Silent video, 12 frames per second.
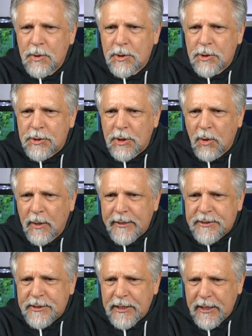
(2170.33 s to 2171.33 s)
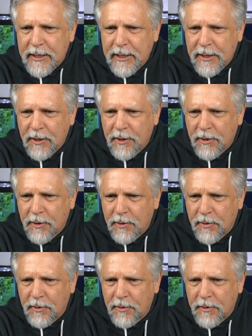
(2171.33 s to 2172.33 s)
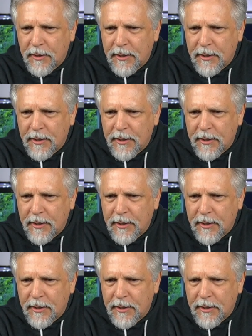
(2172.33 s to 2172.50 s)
So let's see here.